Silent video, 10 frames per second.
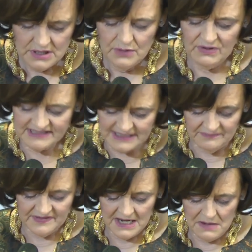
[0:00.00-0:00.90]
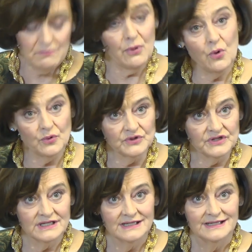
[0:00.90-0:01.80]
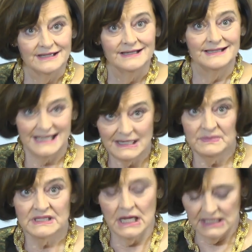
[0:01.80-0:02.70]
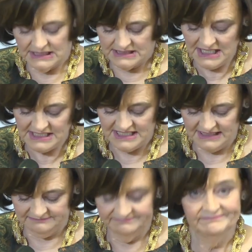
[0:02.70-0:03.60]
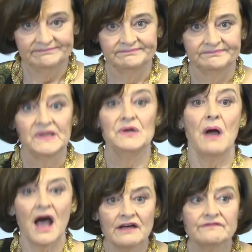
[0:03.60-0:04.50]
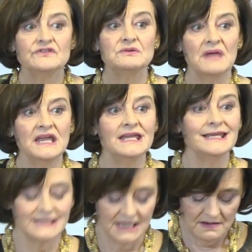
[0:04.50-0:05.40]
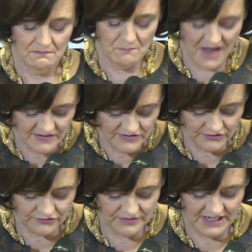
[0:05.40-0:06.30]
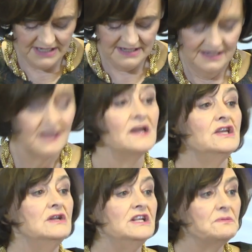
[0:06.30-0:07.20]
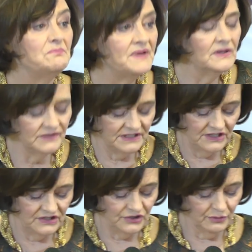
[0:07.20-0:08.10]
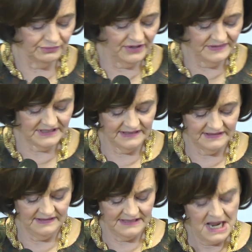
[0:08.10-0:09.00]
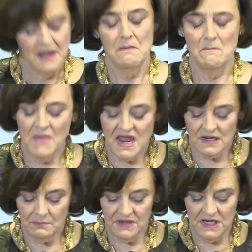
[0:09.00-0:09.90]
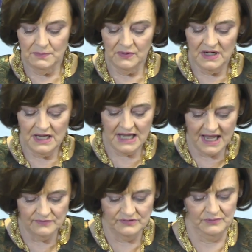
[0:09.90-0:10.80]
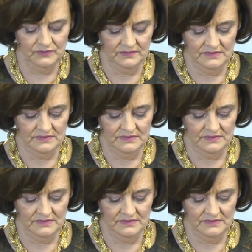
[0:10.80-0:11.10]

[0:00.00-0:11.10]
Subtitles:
when something important seems unexciting. You have to make it mandatory. You need to build it into your processes, make people accountable.